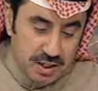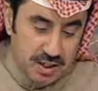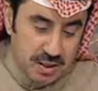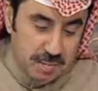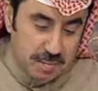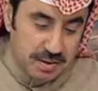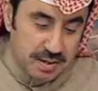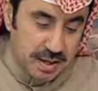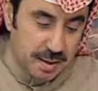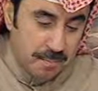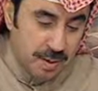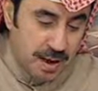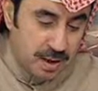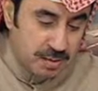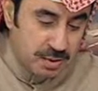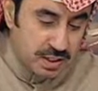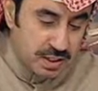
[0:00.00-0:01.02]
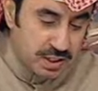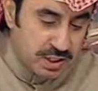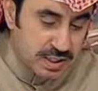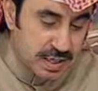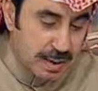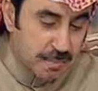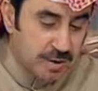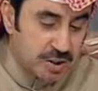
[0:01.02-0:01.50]
a little bit about
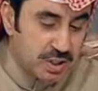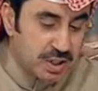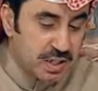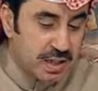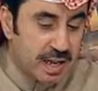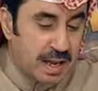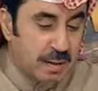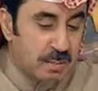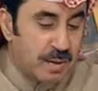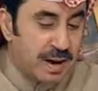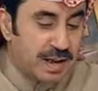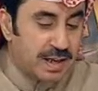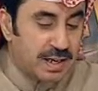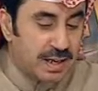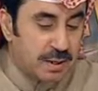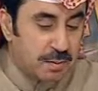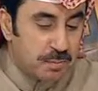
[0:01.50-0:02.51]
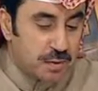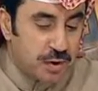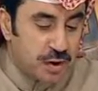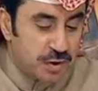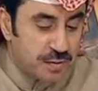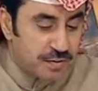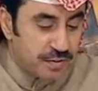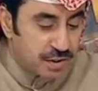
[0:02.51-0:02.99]
establishing Al Baghli
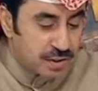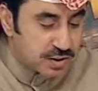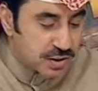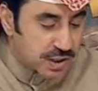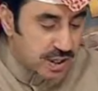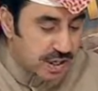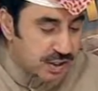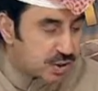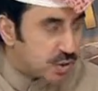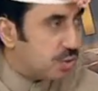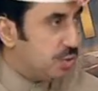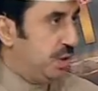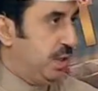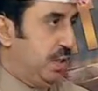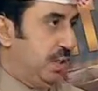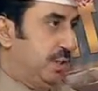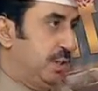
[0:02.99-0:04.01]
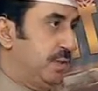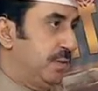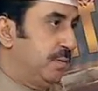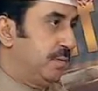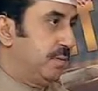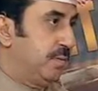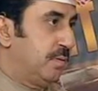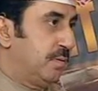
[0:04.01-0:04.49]
Bunurvelt Association.
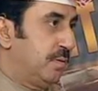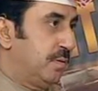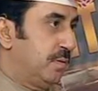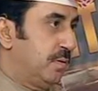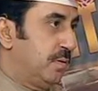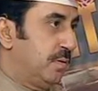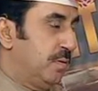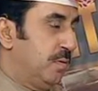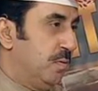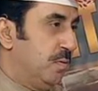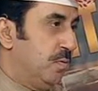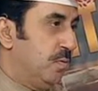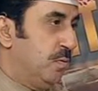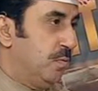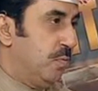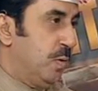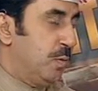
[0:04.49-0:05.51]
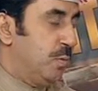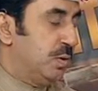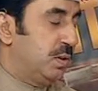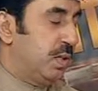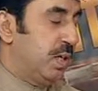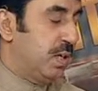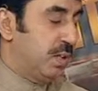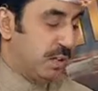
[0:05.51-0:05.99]
Yeah. What
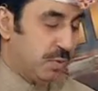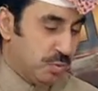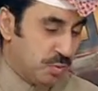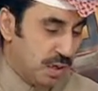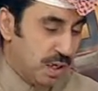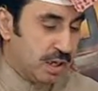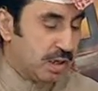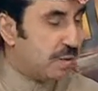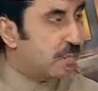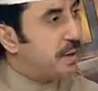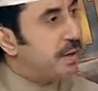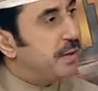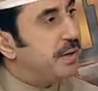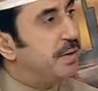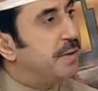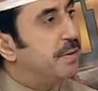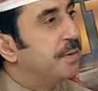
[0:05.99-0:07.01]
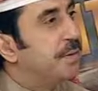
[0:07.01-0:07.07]
exactly we're talking about here?